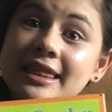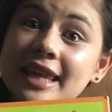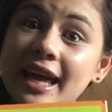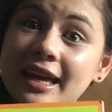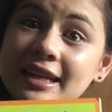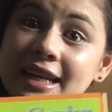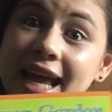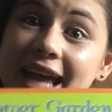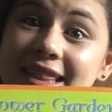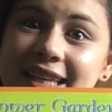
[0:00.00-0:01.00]
Then,
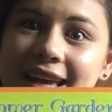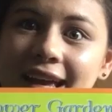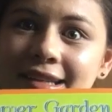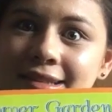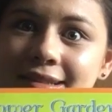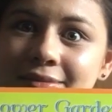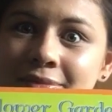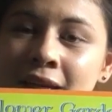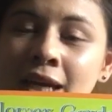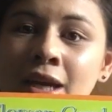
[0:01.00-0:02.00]
at the end,
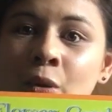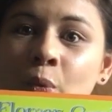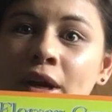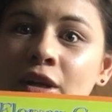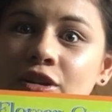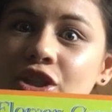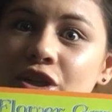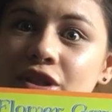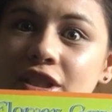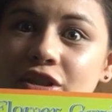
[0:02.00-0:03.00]
when it
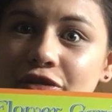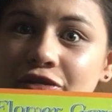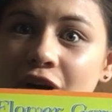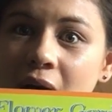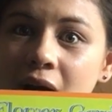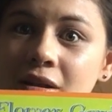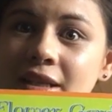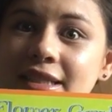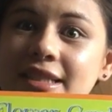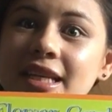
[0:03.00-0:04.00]
turned into fall,
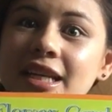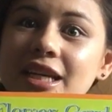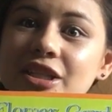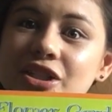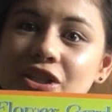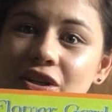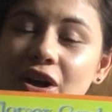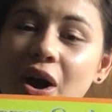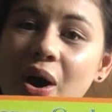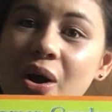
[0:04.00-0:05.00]
Zinnia took
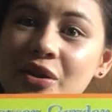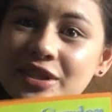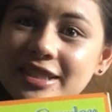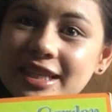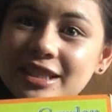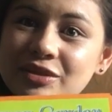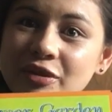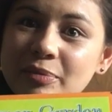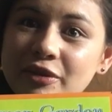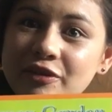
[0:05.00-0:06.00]
all the seeds
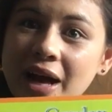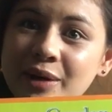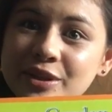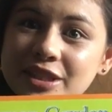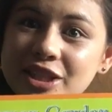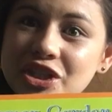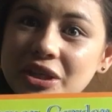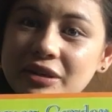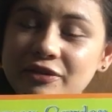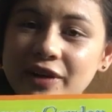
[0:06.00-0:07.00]
from the flowers that she
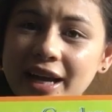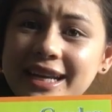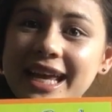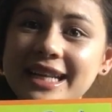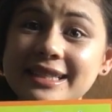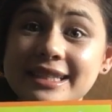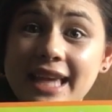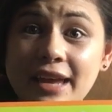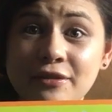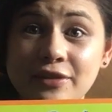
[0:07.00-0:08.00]
could find and
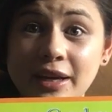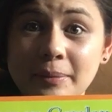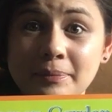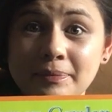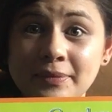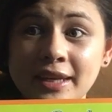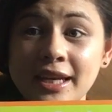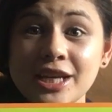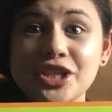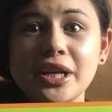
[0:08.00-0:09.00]
saved them.
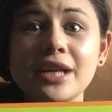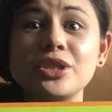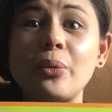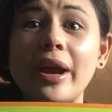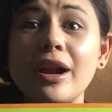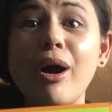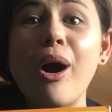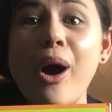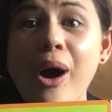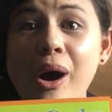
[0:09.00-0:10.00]
She had to wait
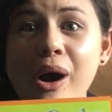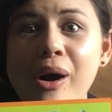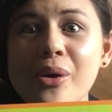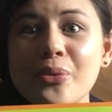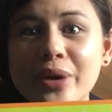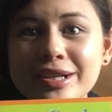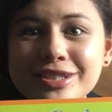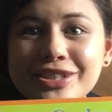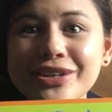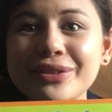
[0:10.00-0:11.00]
all
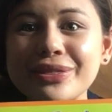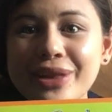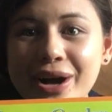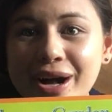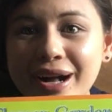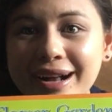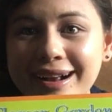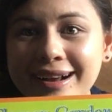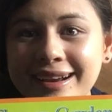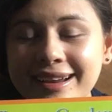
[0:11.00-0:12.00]
winter
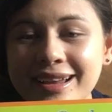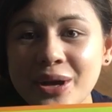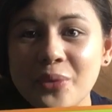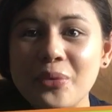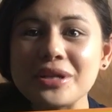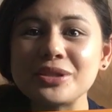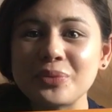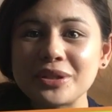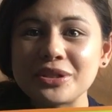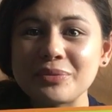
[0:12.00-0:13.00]
long. Once
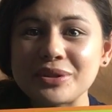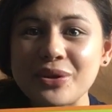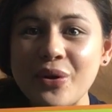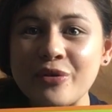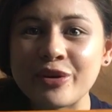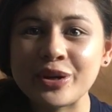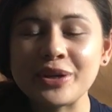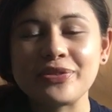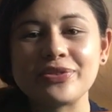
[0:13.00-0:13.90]
winter was over